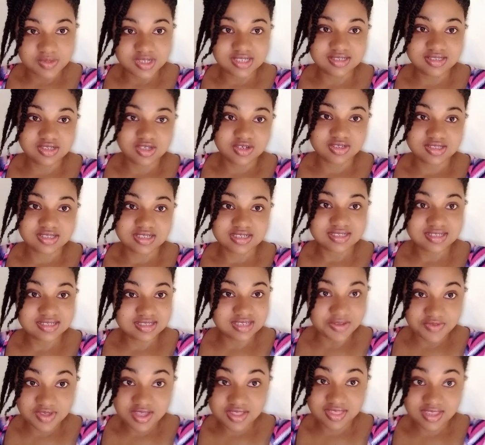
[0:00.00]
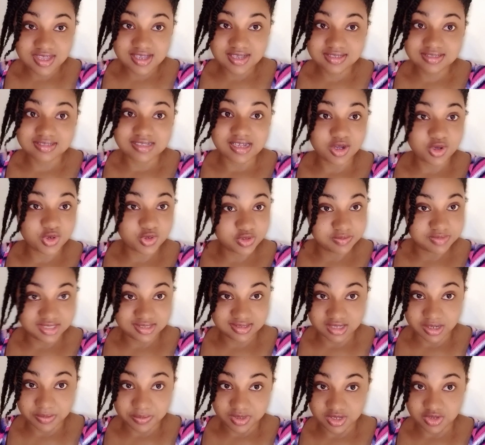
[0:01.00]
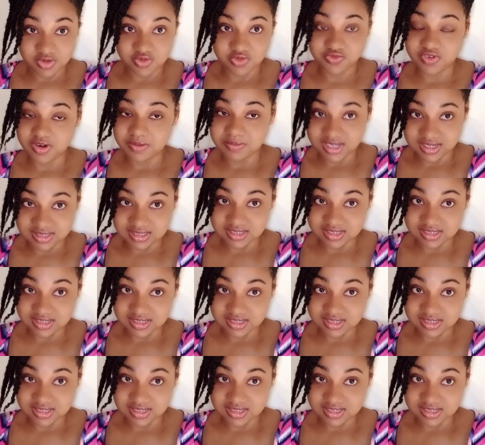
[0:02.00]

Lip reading: I will be addressing the exact